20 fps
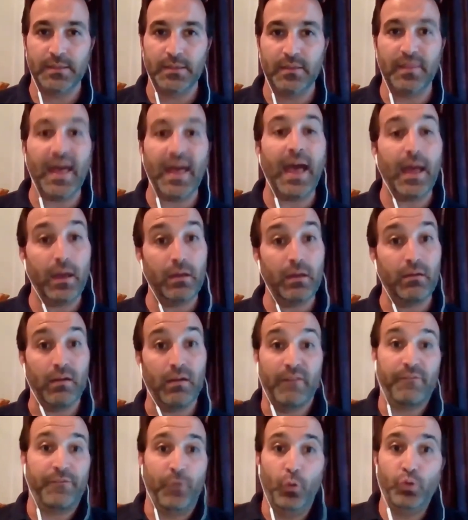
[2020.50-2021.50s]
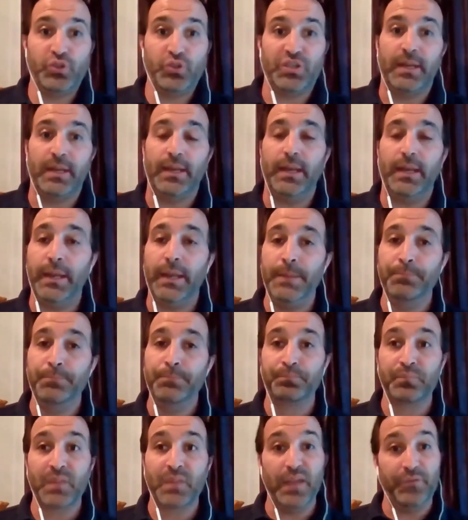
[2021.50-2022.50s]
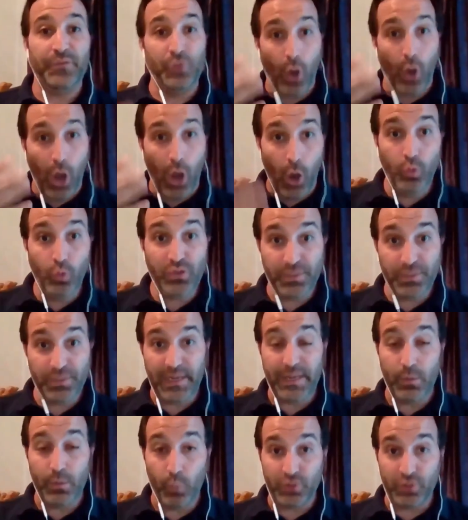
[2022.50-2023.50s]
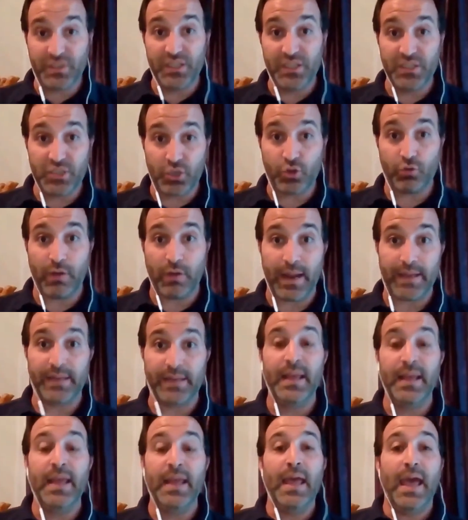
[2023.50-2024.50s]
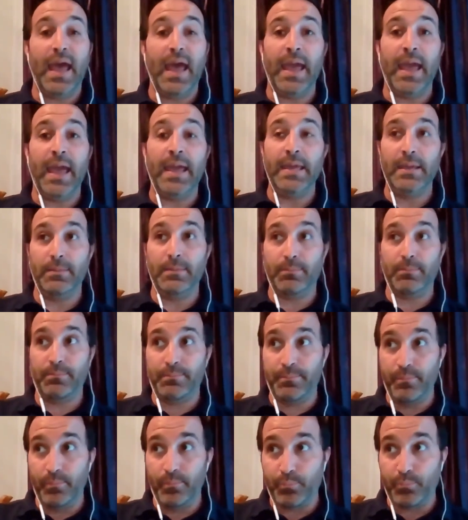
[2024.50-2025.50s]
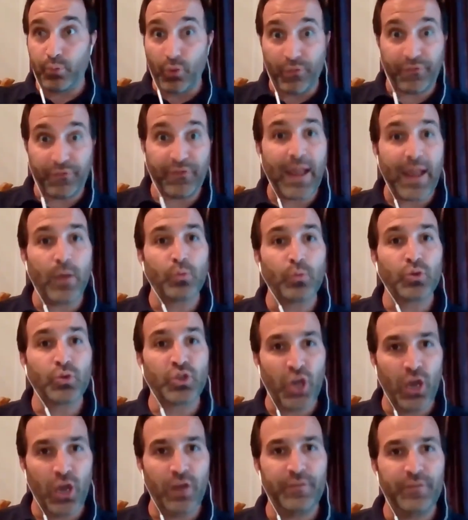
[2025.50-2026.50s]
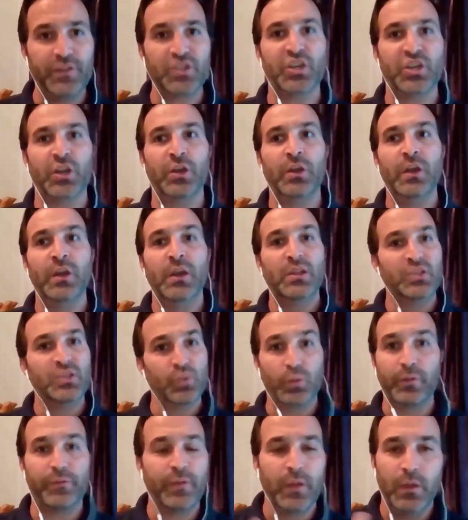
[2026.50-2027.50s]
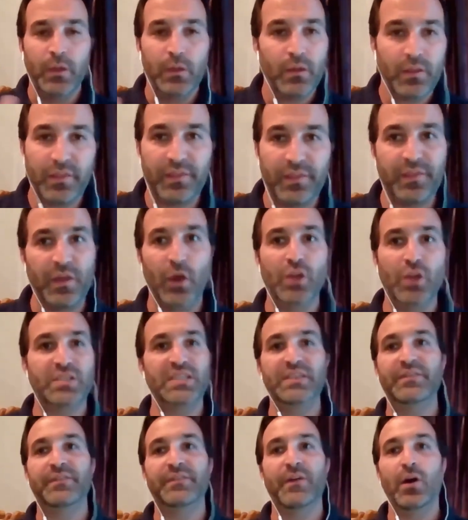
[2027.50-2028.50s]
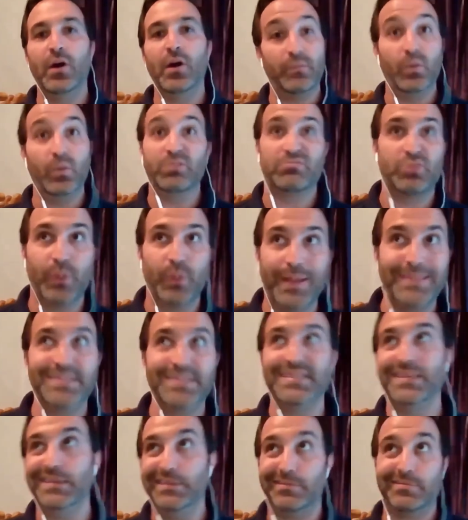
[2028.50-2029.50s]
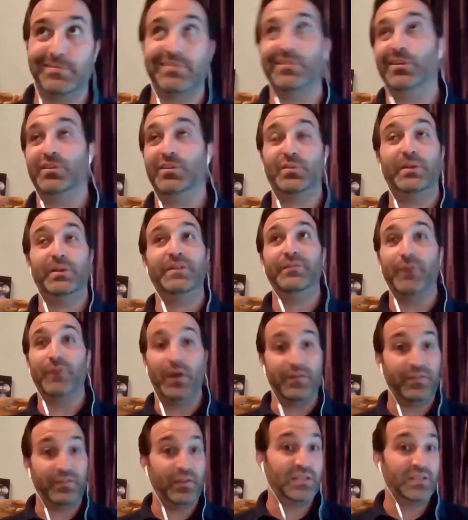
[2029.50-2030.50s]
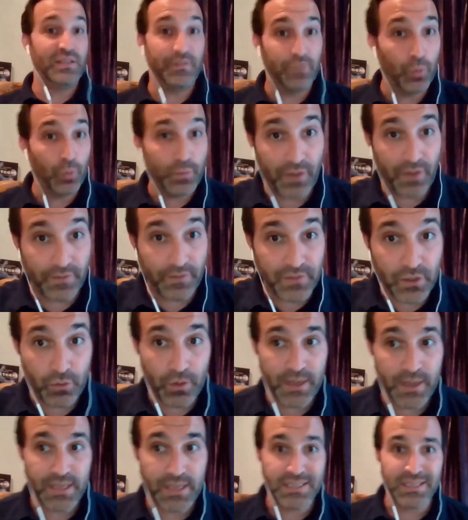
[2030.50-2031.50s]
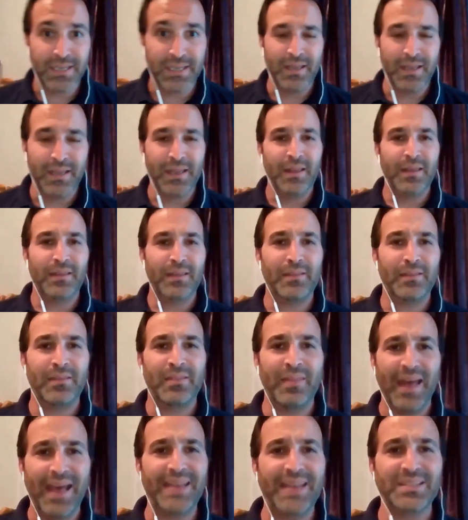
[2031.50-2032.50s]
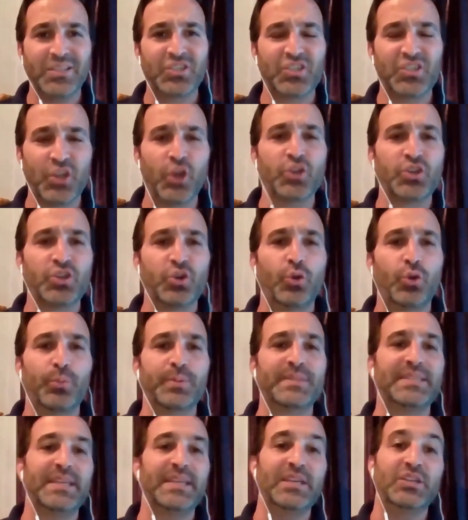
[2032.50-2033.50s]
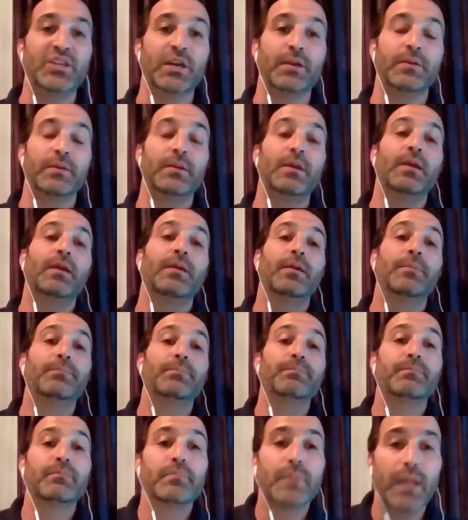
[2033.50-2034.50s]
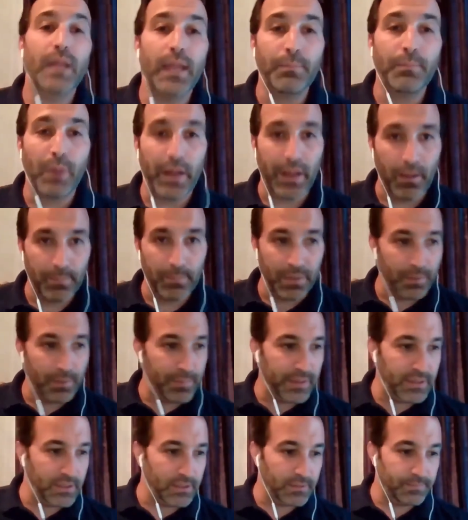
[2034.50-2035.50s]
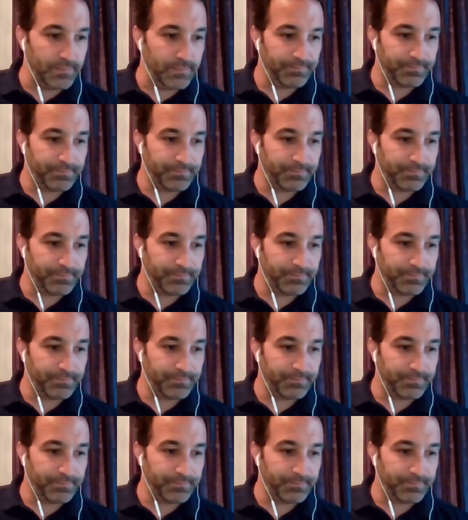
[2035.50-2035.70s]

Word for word: That, unfortunately, if you're ultimately wanting to correct a profound curvature, sort of 35, well, 20, 30, 25, 30, 45 degrees, that is a surgical procedure, in my humble opinion.